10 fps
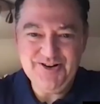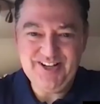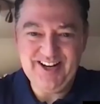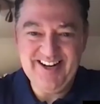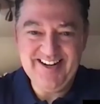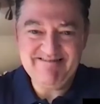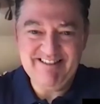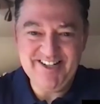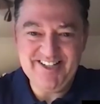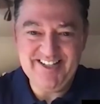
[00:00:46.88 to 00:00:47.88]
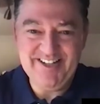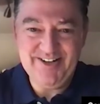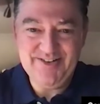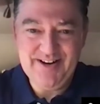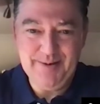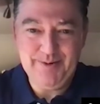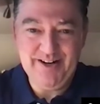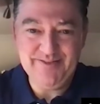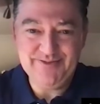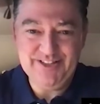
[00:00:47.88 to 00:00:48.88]
hi, great to see you. Happy
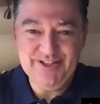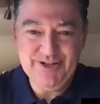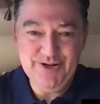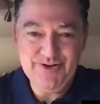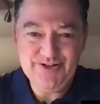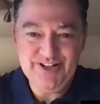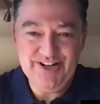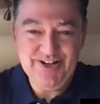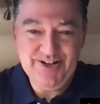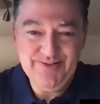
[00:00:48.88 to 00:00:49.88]
afternoon to you.